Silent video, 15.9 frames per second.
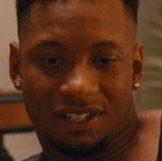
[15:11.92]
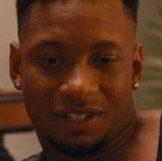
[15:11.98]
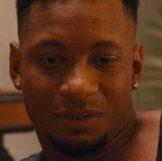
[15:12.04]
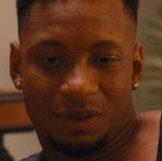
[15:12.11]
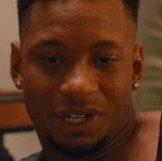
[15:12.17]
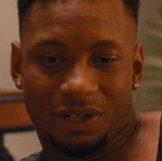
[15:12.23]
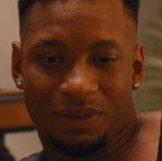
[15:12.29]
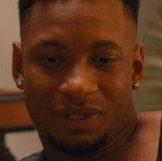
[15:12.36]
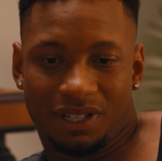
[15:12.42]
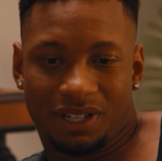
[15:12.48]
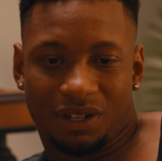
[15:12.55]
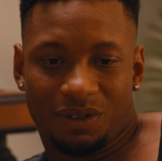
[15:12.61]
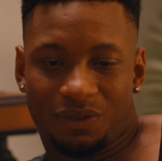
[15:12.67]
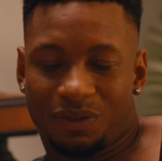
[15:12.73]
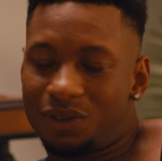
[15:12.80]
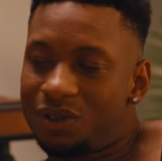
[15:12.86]
what he was looking
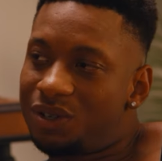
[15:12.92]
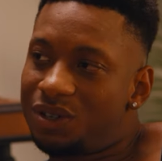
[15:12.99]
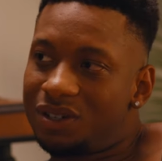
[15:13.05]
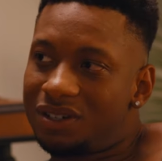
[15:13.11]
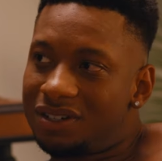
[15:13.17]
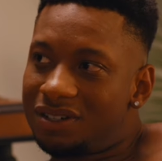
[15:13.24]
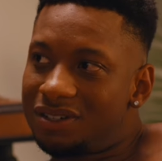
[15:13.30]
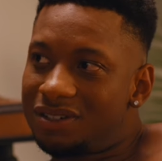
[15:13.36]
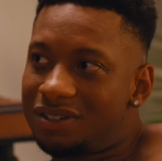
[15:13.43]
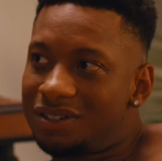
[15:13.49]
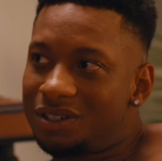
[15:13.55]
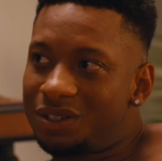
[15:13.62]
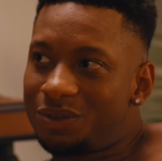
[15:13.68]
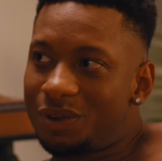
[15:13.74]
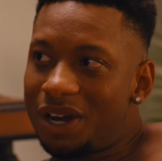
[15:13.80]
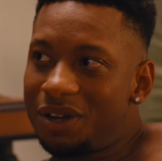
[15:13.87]
for was
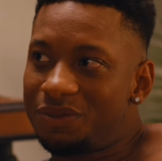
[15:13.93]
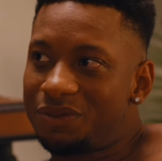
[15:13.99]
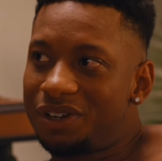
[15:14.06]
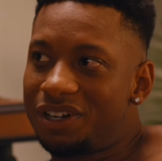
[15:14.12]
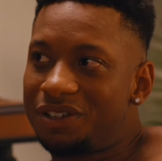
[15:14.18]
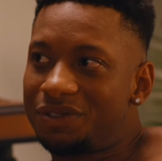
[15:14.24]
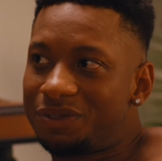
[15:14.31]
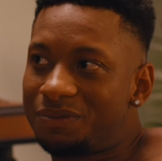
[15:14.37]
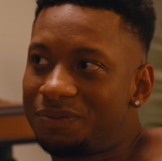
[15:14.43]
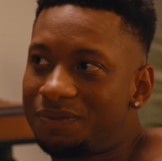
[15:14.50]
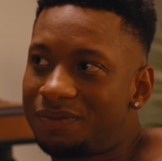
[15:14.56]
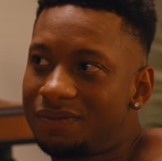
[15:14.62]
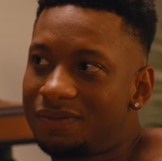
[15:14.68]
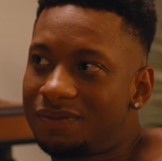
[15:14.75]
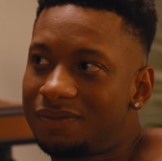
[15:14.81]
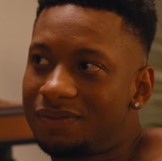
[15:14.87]
right in front of him.
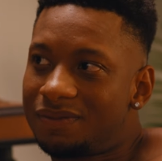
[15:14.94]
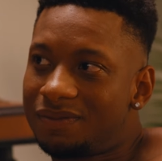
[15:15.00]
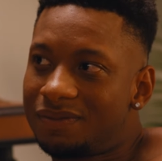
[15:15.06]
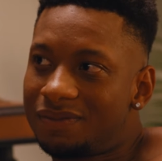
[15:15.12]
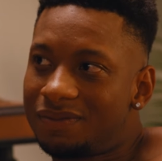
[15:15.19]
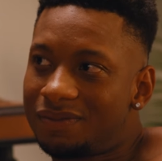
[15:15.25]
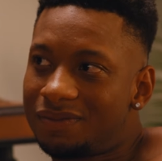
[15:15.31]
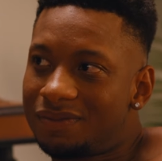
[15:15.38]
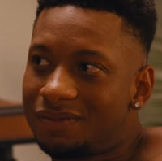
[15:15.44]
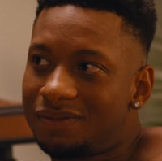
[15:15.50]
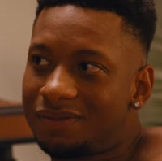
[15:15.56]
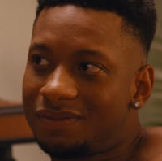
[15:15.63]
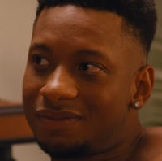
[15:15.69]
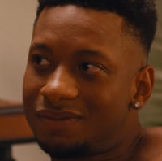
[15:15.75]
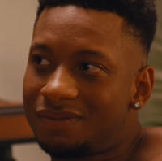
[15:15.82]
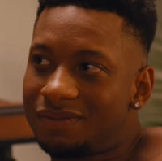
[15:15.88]
Mm.